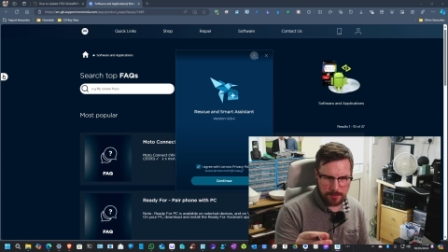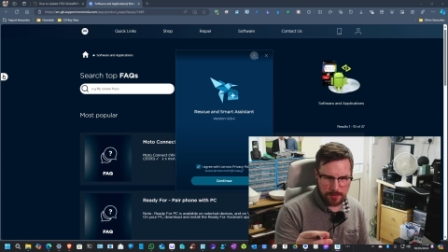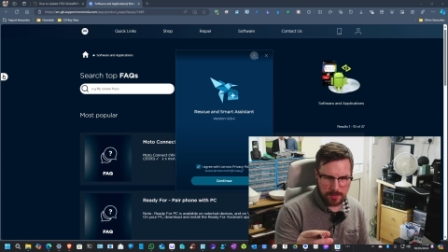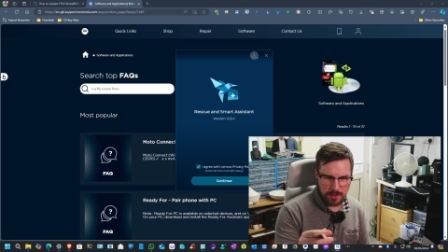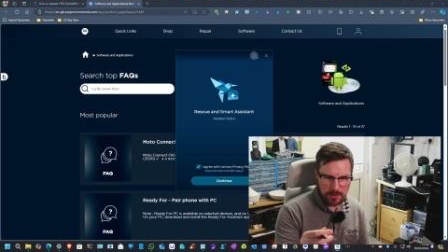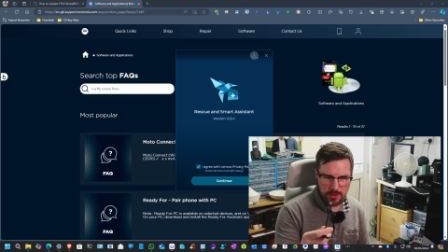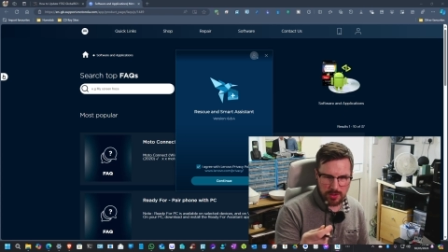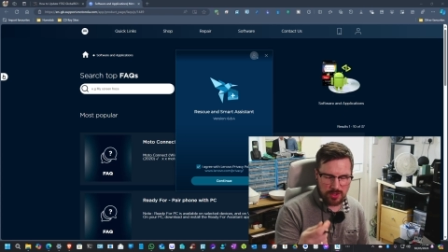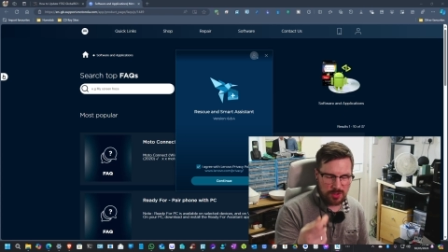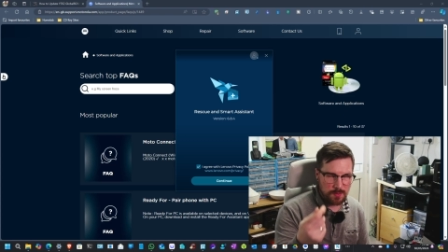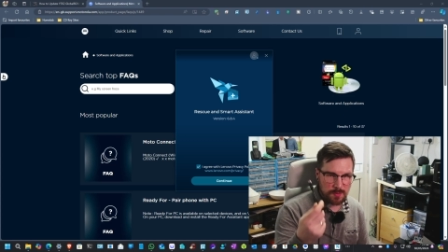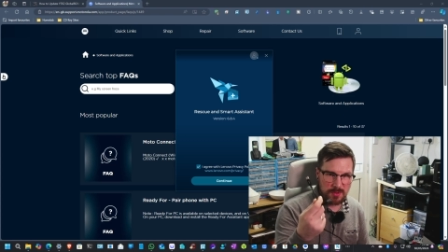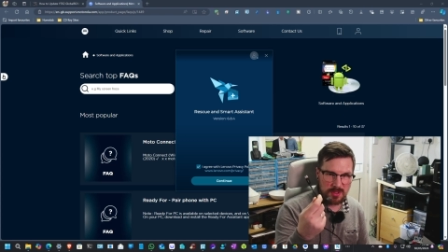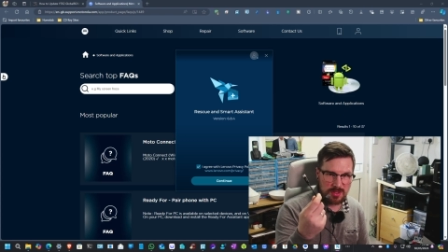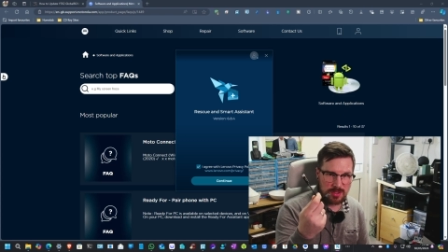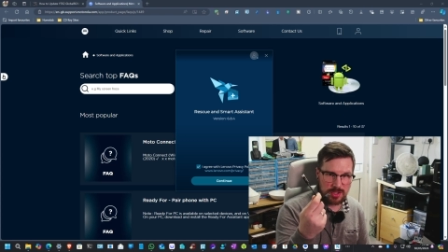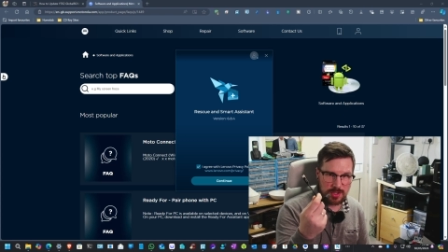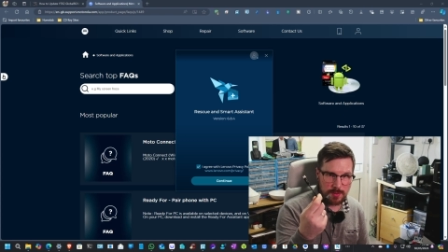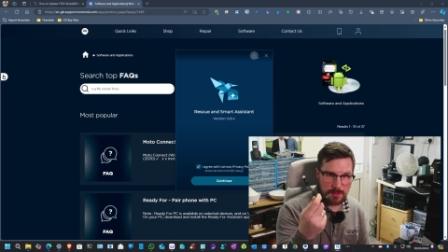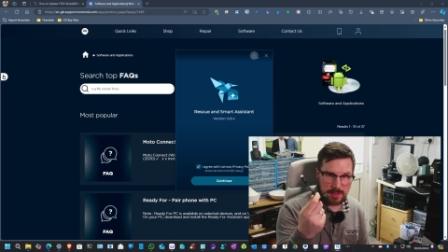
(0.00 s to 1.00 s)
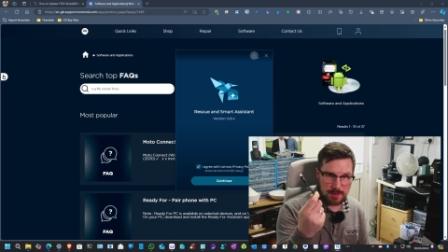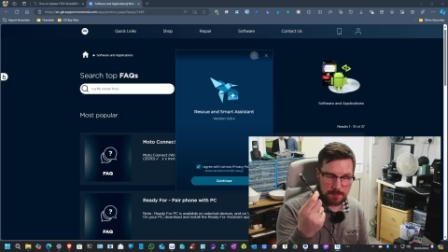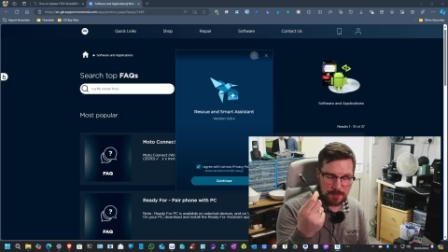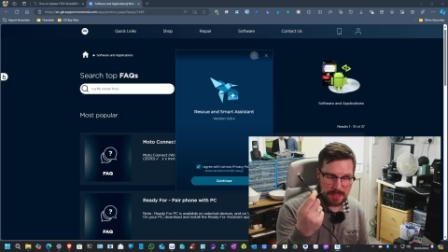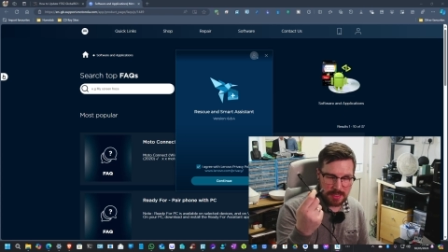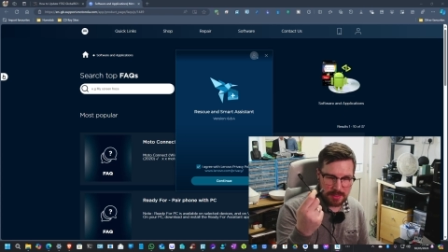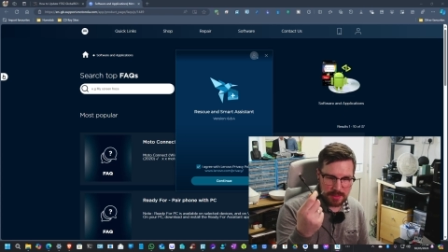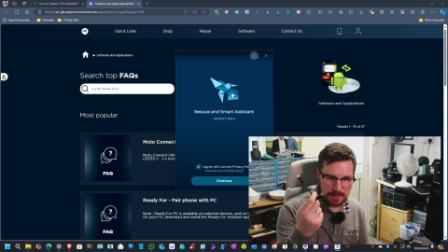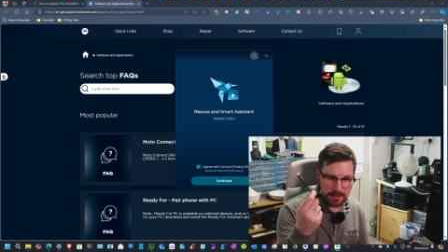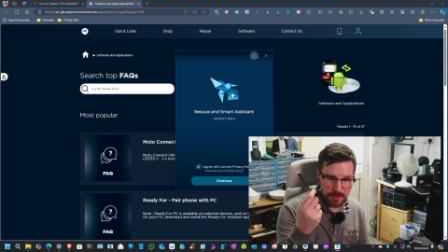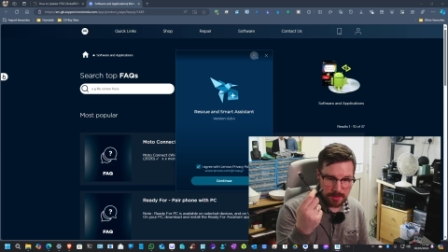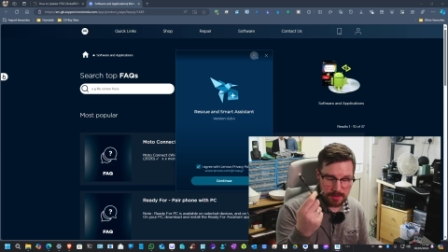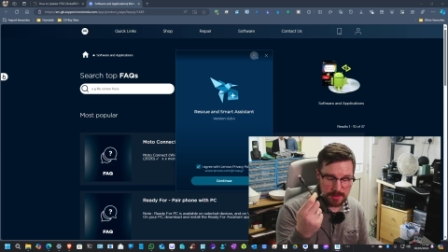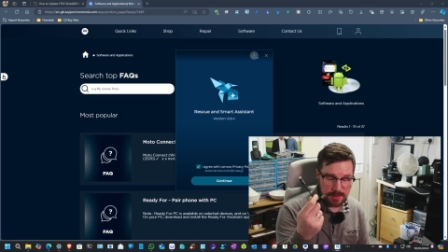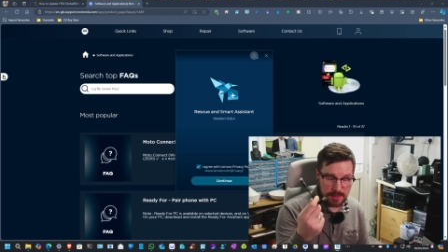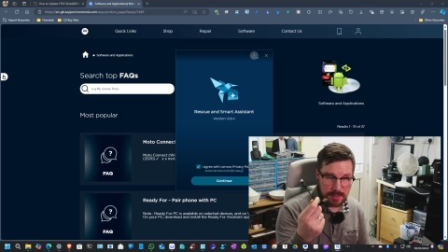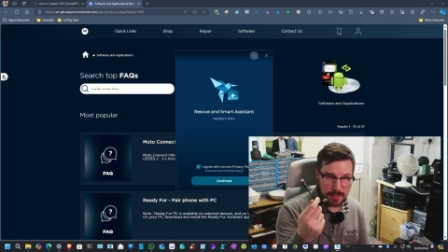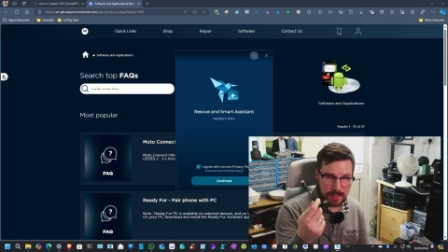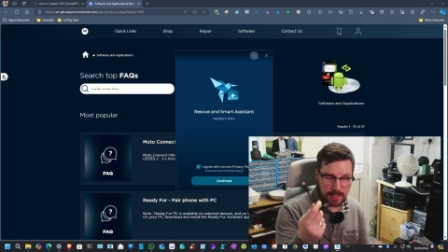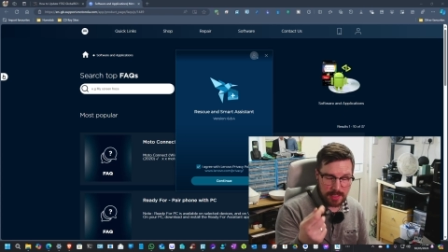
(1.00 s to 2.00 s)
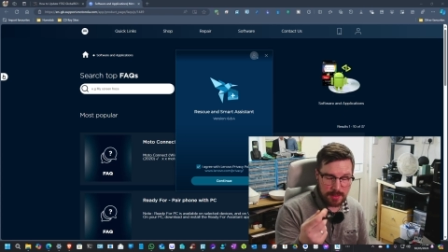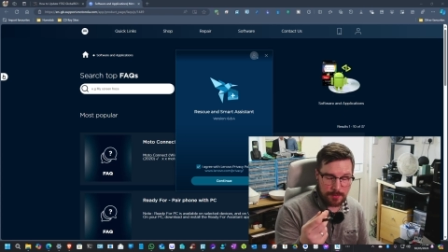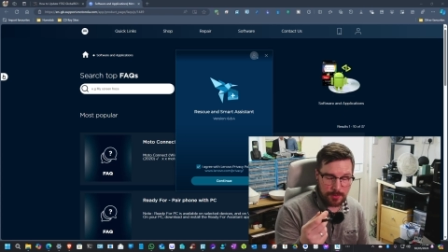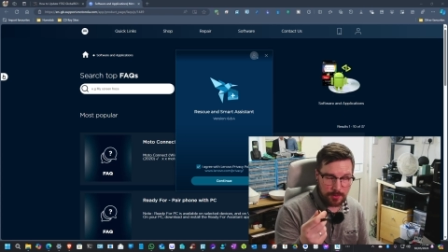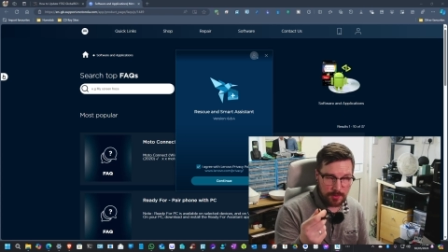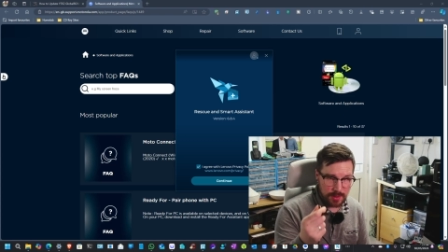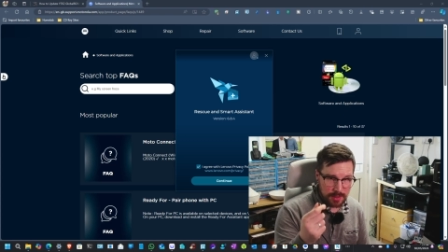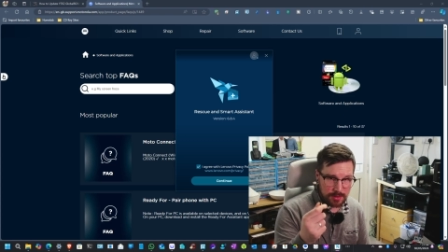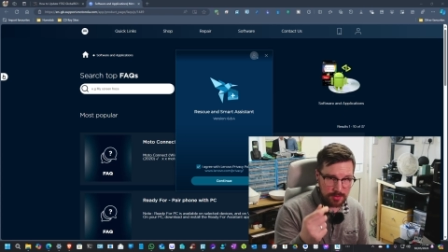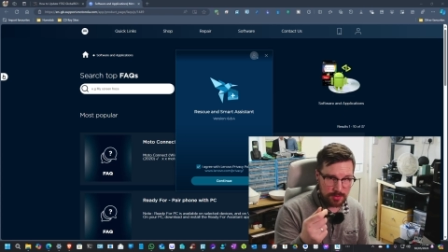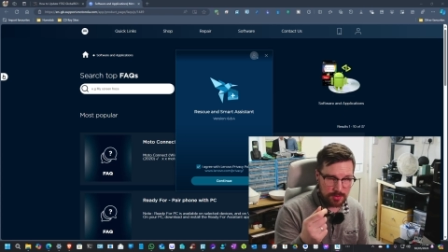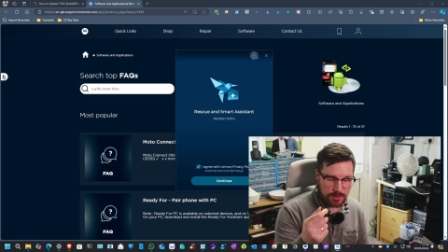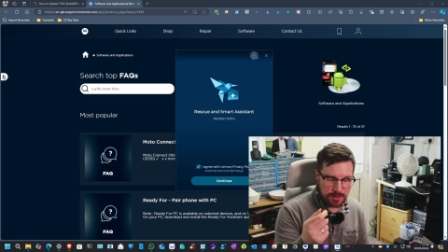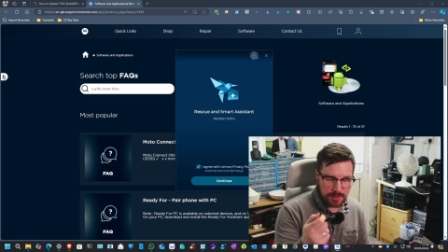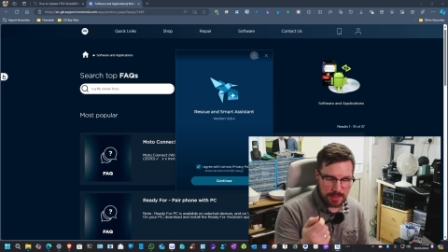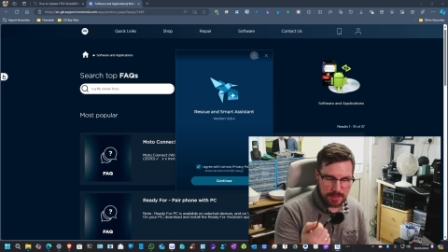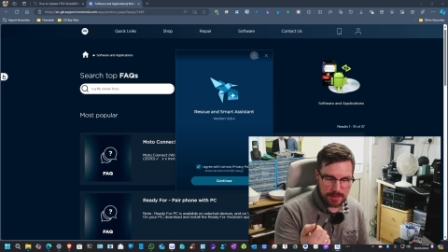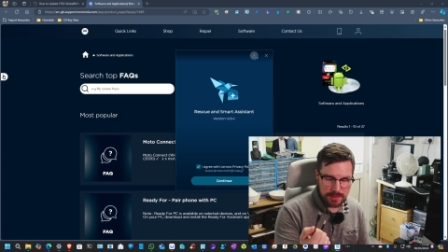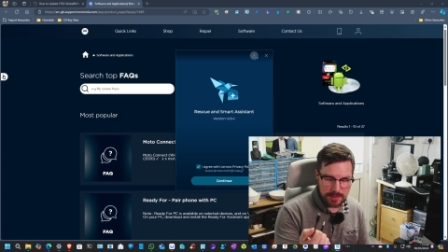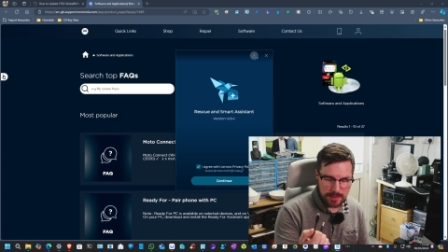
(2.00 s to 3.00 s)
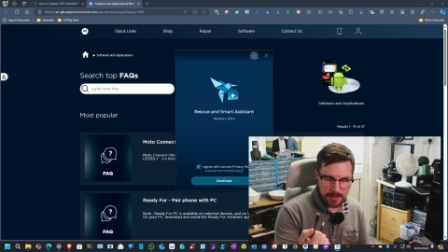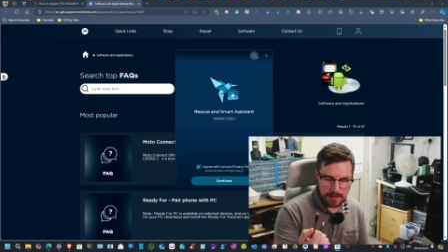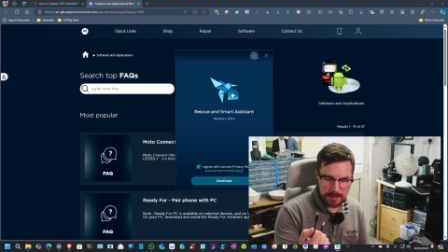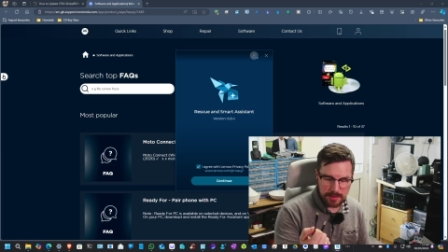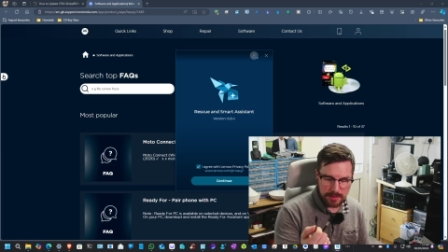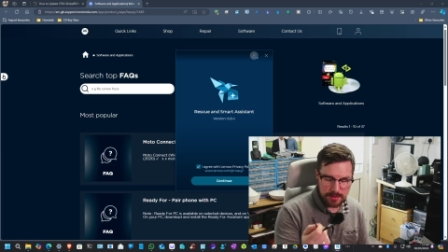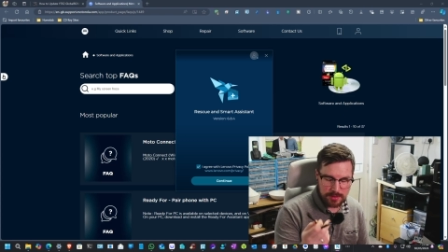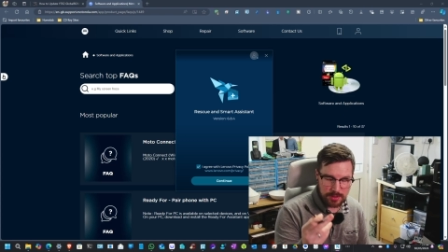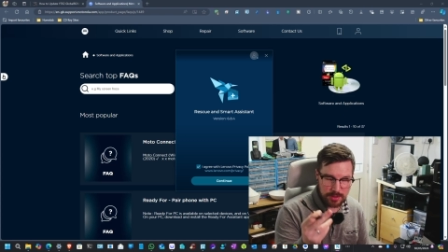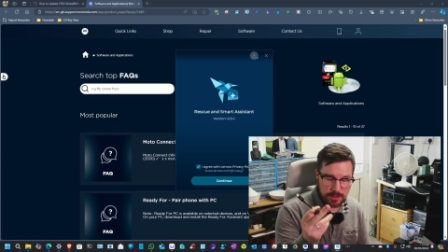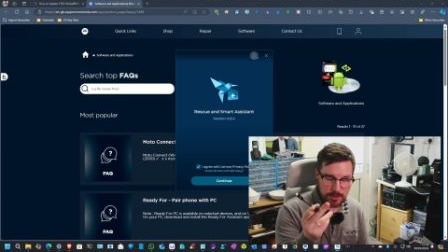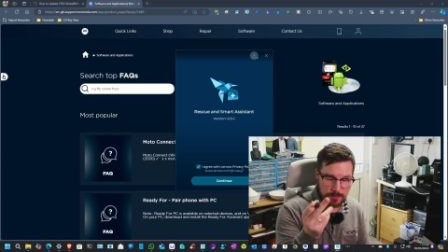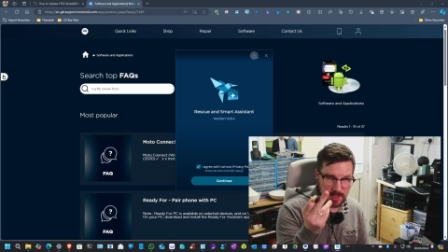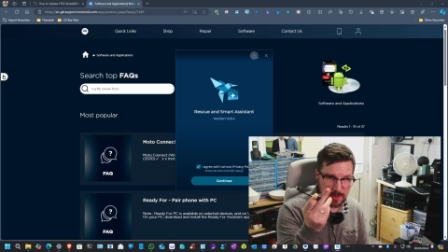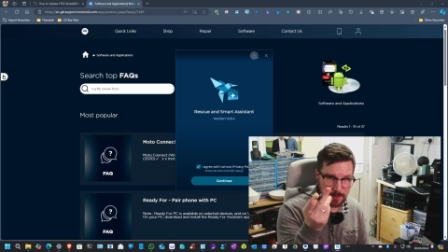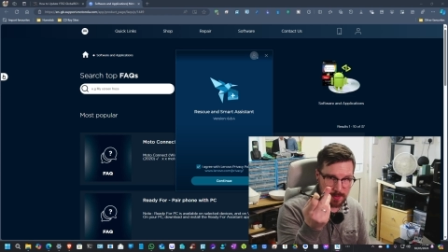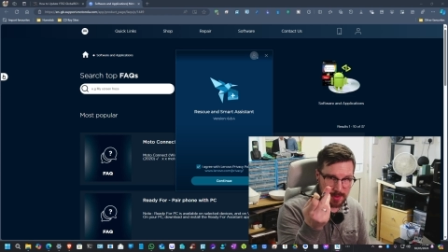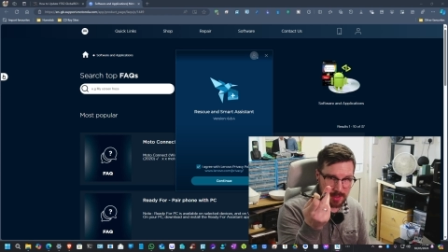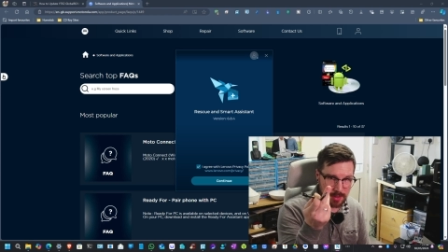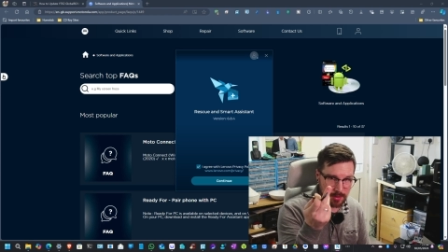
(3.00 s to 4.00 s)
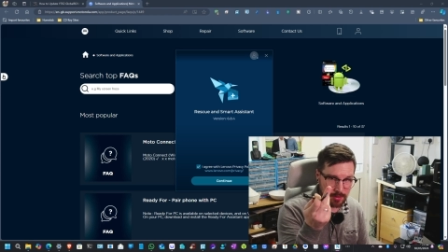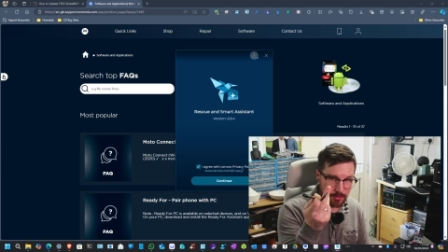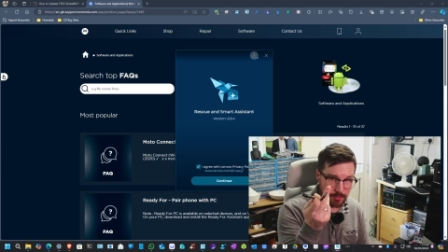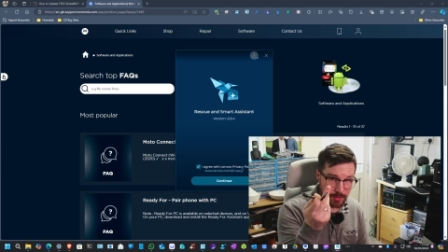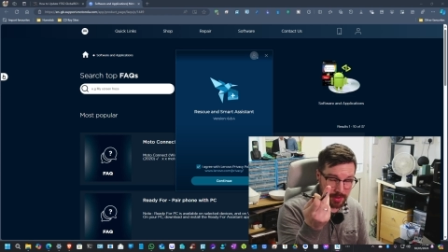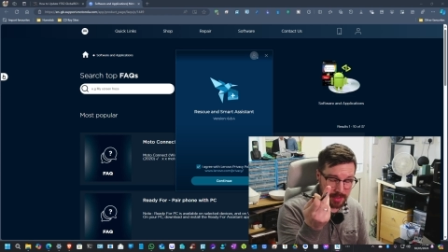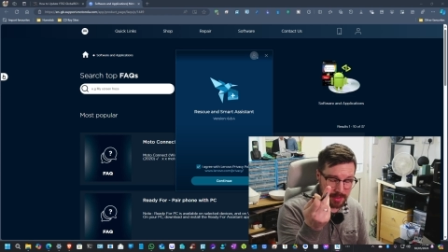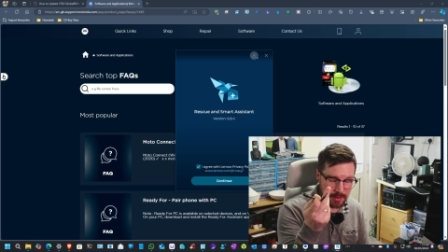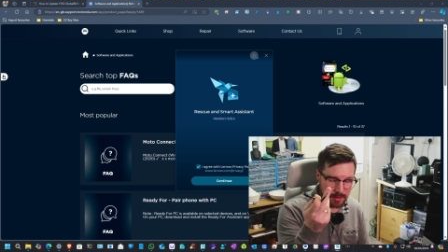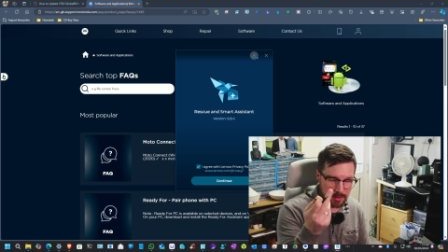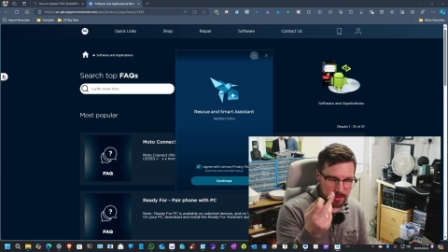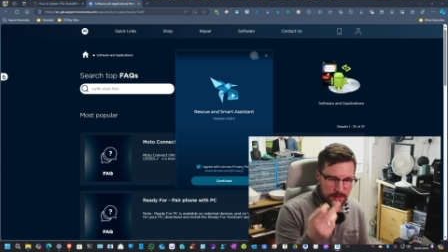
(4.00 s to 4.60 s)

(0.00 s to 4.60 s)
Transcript: a Goodman's USB-C cable that does data. It's a USB 3.